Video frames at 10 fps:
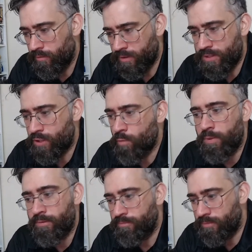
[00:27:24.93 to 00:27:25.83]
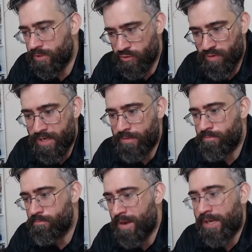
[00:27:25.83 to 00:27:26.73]
this is open, this is ready,
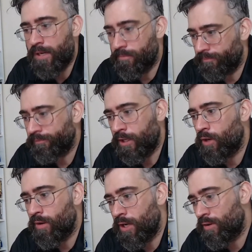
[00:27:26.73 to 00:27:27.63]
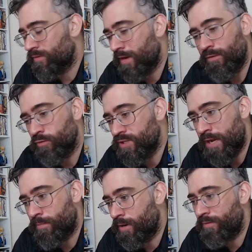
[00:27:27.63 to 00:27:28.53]
make it, and you have to have it on
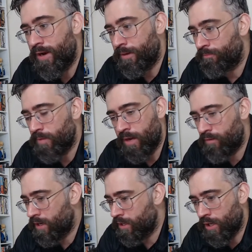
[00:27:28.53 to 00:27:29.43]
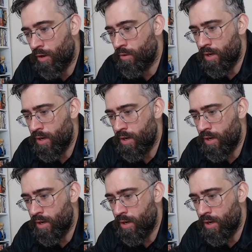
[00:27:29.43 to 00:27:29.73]
standby, ready to go.